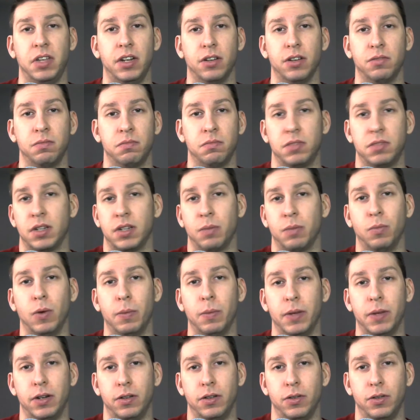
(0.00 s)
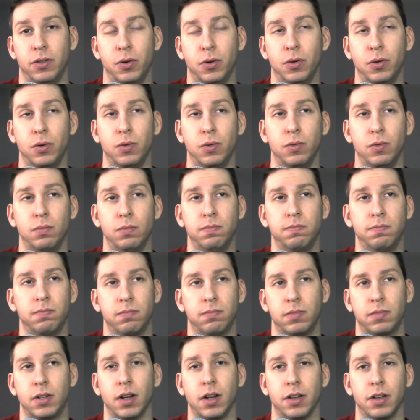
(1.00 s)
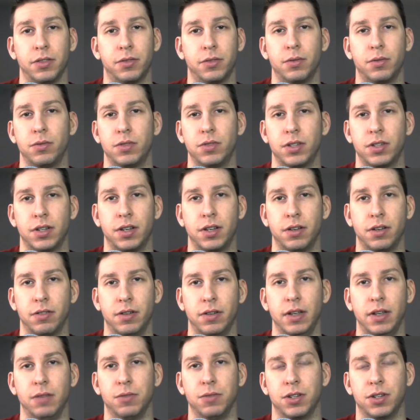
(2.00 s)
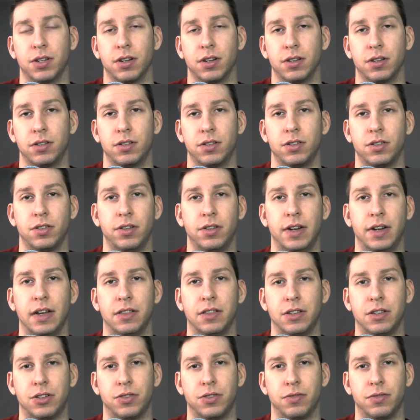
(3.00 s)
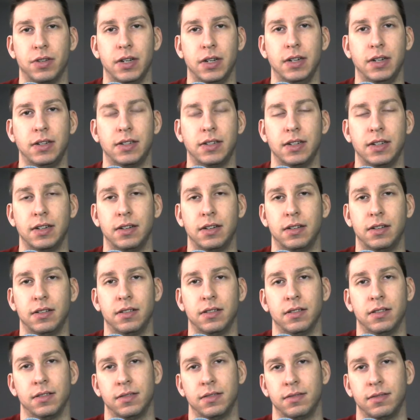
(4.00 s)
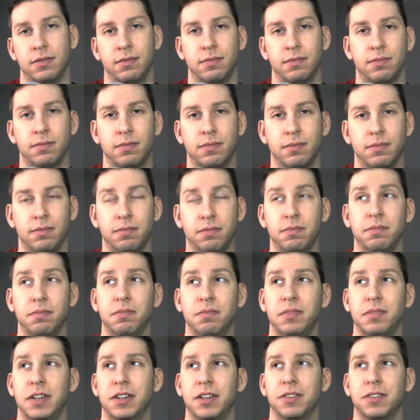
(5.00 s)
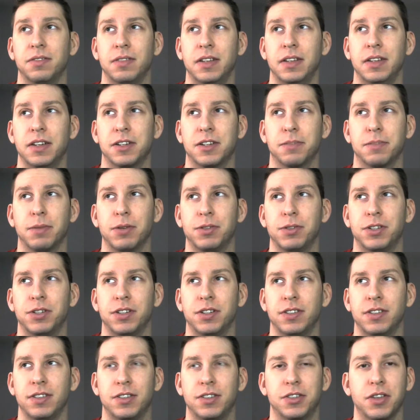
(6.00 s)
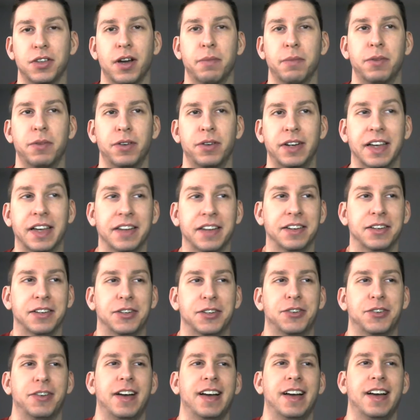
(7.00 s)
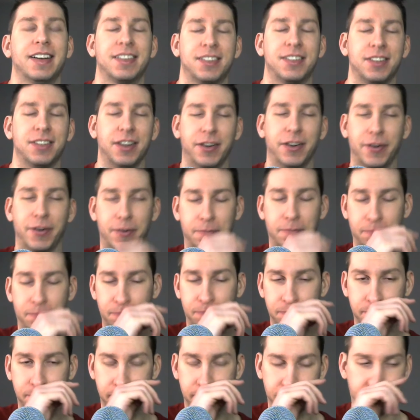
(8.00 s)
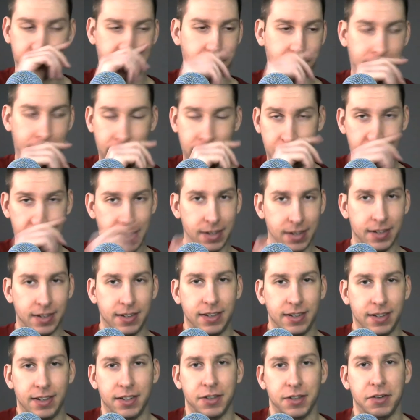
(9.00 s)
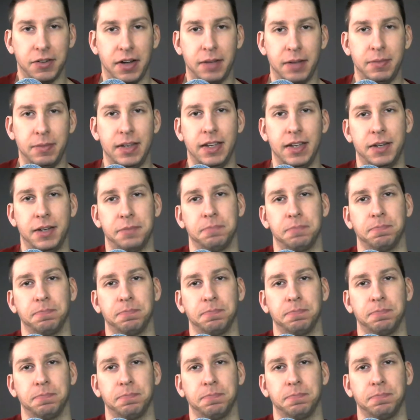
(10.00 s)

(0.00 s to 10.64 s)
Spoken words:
some woman who got through security and was gonna turn down the street, and the explosion stopped her dead in the tracks. So, I mean,